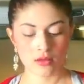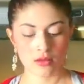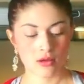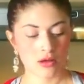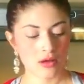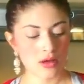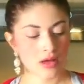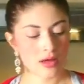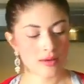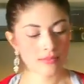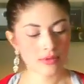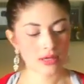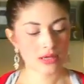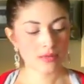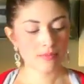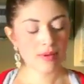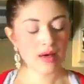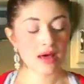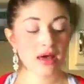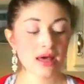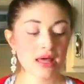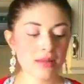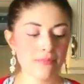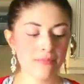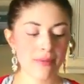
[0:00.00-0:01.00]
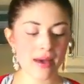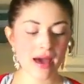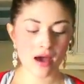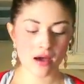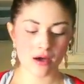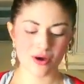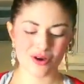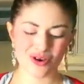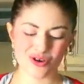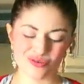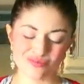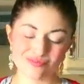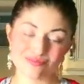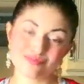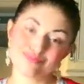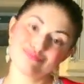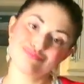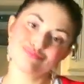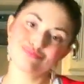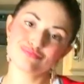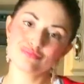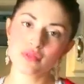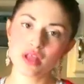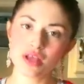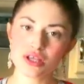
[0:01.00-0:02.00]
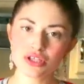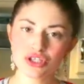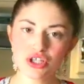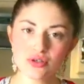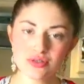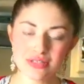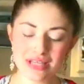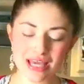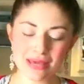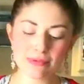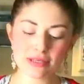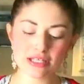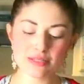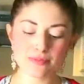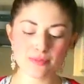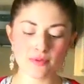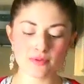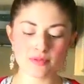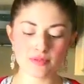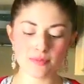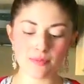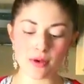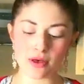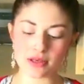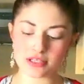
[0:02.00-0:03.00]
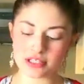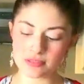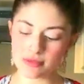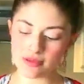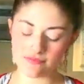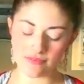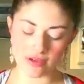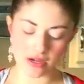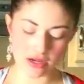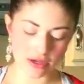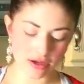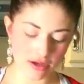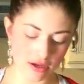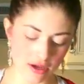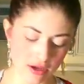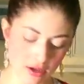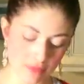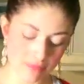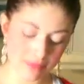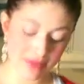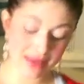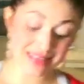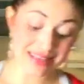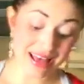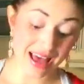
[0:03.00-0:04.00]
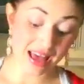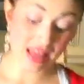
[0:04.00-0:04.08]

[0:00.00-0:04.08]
I'm gonna put about two tablespoons of balsamic vinegar because